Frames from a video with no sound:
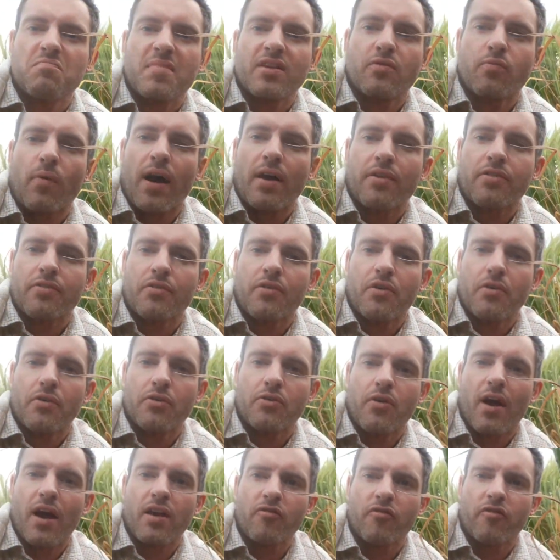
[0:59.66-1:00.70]
midway through
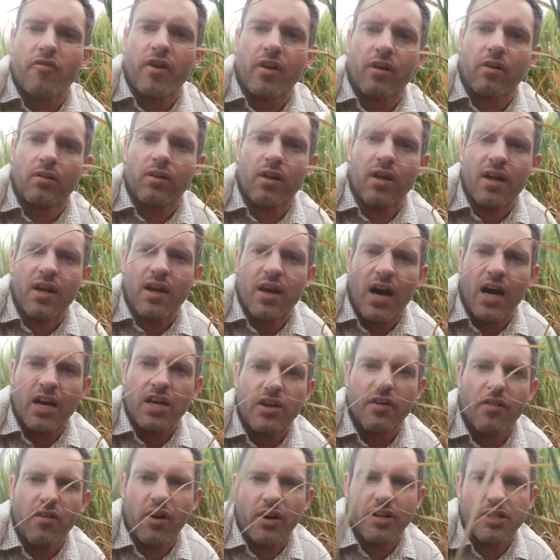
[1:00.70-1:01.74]
grain fill, and
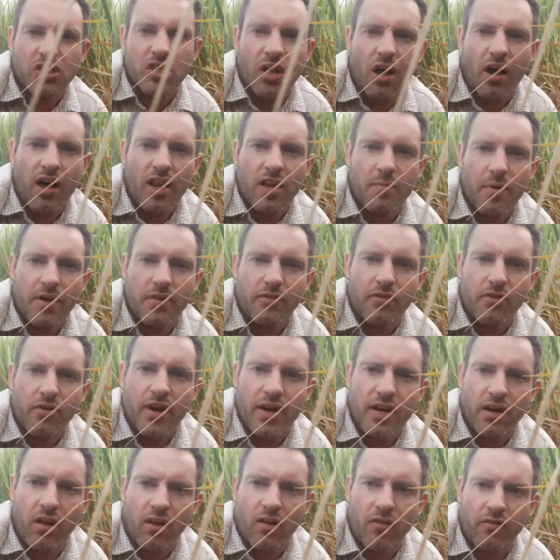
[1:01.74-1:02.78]
you've got a tiny bit of
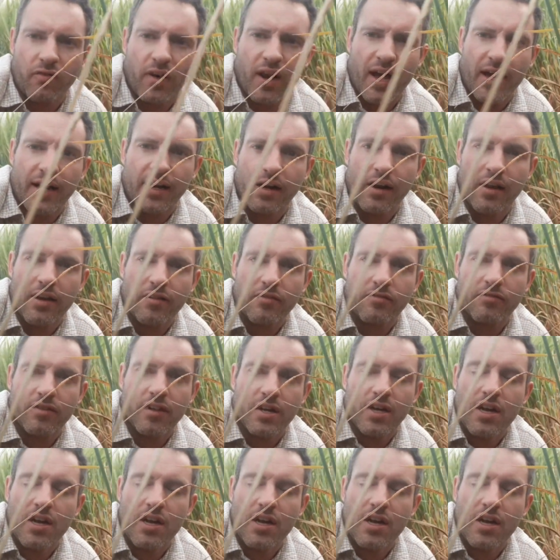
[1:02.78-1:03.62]
green on the flag leaf.